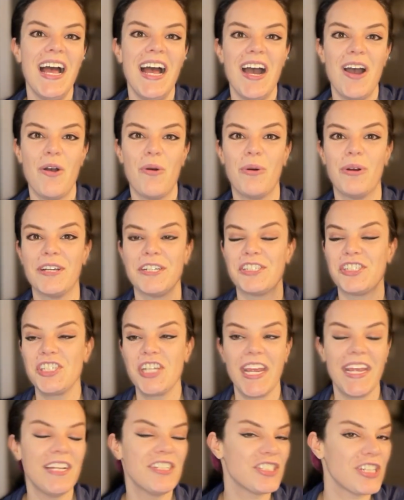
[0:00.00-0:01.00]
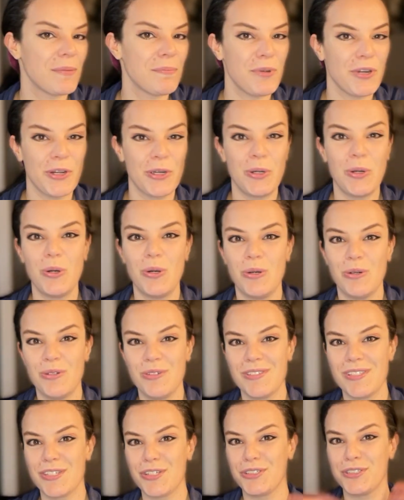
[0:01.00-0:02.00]
or change up our
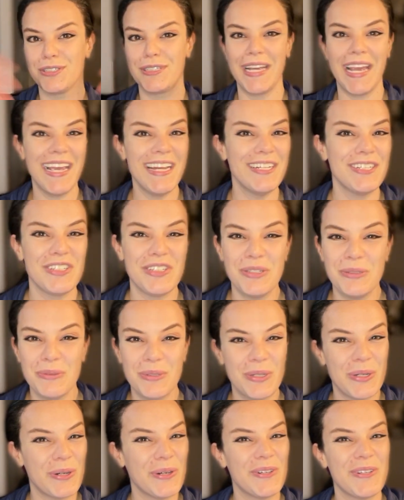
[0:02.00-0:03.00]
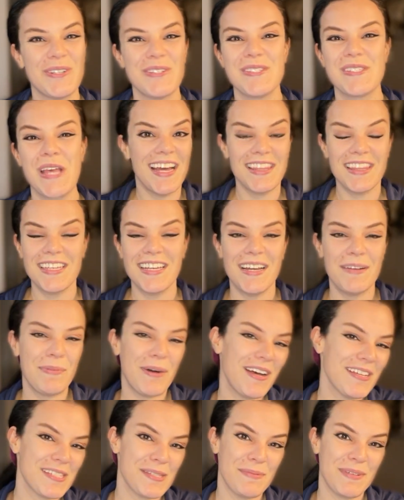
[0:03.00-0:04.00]
goals, create new goals. The
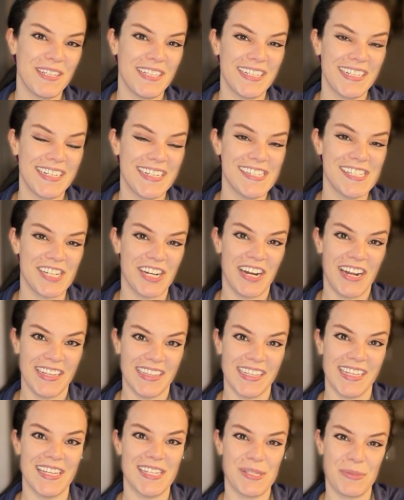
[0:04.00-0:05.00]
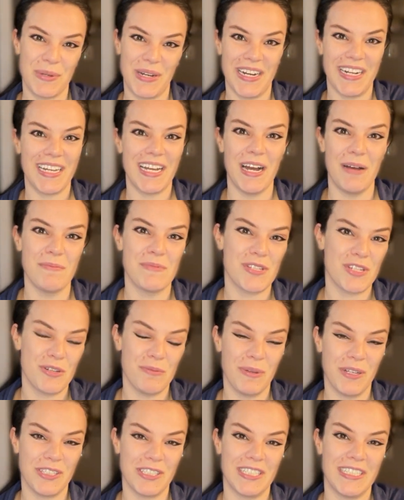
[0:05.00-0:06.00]
possibilities are endless when it comes to
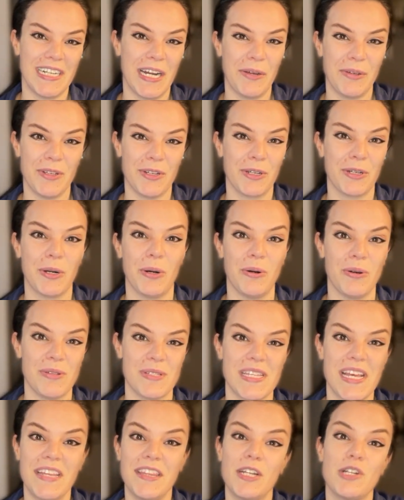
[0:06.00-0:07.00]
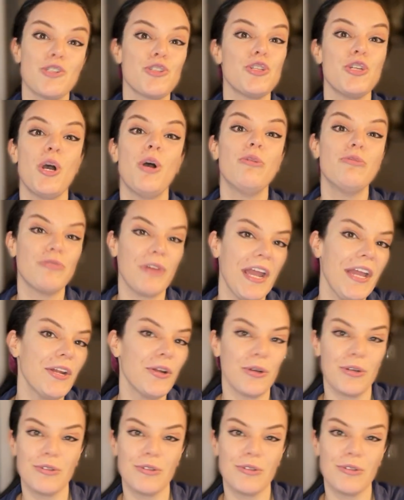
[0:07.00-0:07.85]
building out your goals, and there's no right or